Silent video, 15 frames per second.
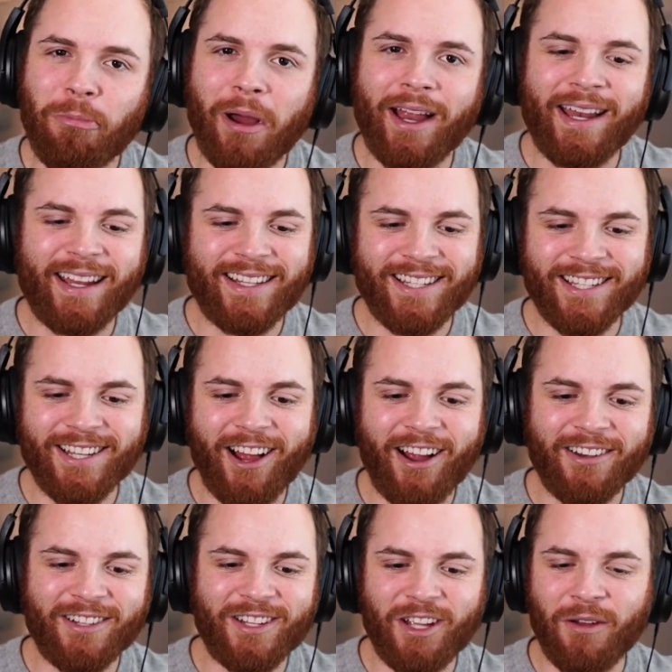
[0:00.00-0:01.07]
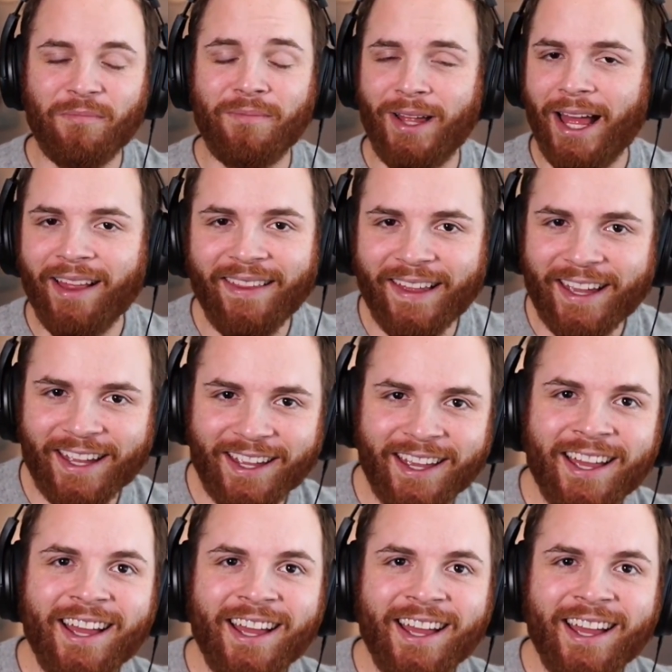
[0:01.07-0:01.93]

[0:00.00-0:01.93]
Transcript: but it's not compelling.